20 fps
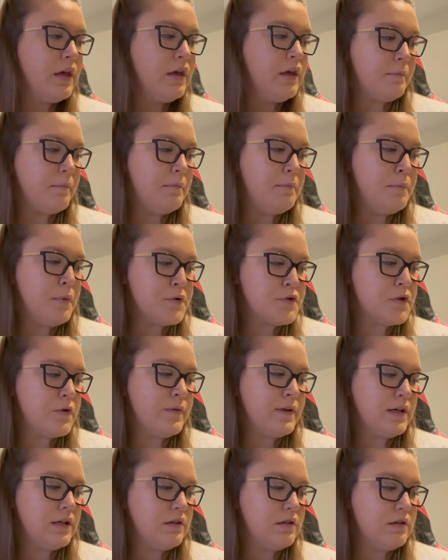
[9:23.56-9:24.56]
most of
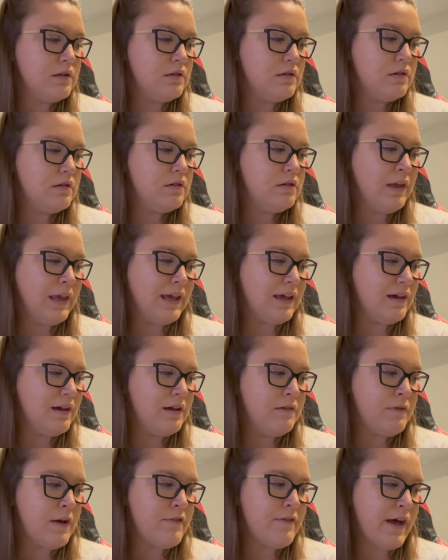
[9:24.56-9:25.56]
it, like
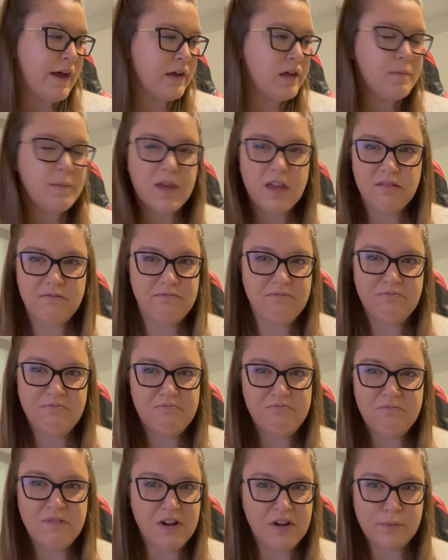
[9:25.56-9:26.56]
if I vacuum it,
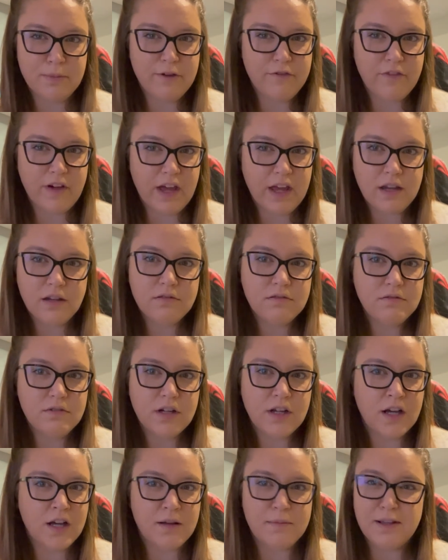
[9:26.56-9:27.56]
it'll be fine.
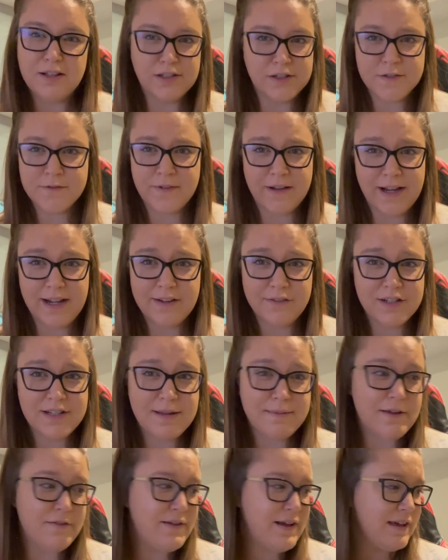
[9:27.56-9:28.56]
It looks fine every
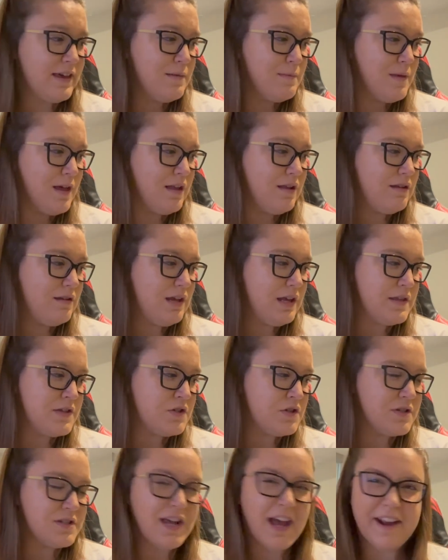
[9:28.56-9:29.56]
time I vacuum it. It's
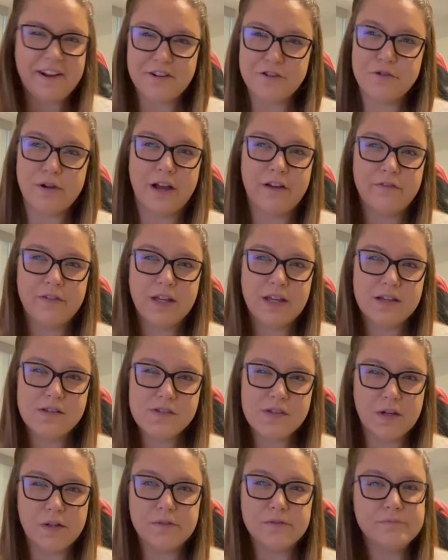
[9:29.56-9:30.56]
just higher traffic.
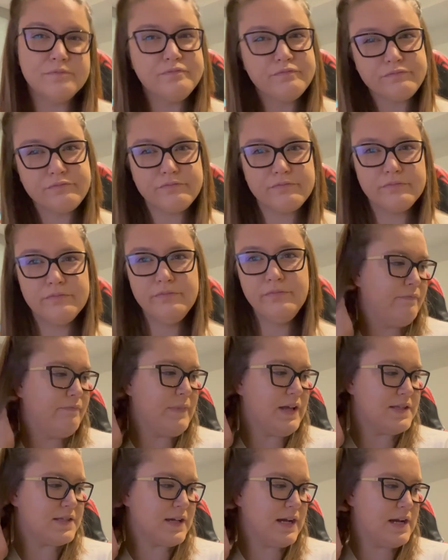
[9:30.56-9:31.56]
So
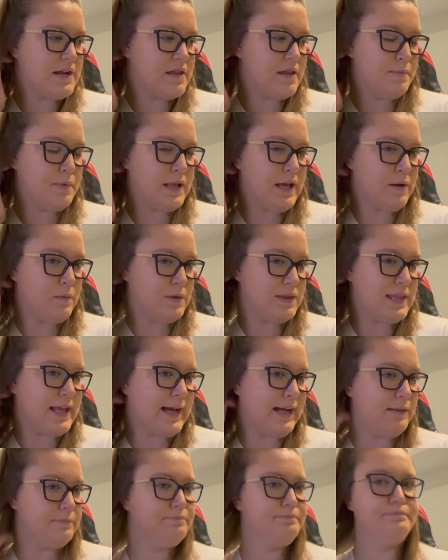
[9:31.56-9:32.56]
that's kind of the plan with
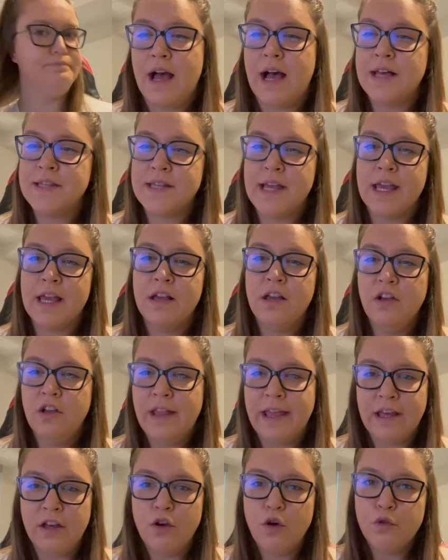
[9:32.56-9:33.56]
that. As I
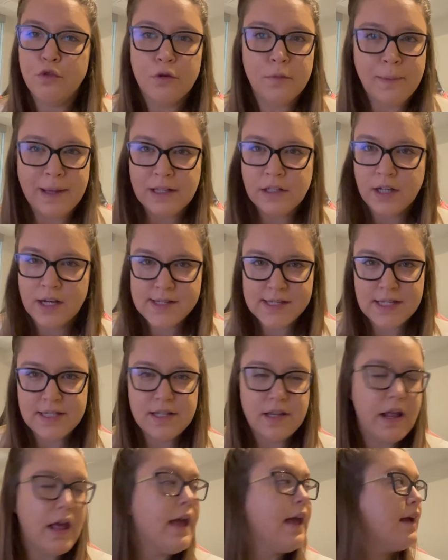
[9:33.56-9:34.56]
like go through my closet
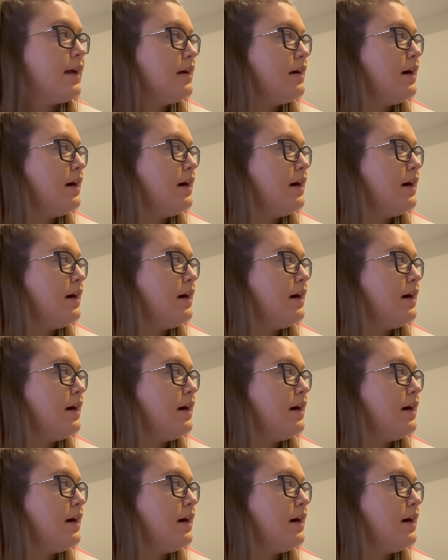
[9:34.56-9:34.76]
today,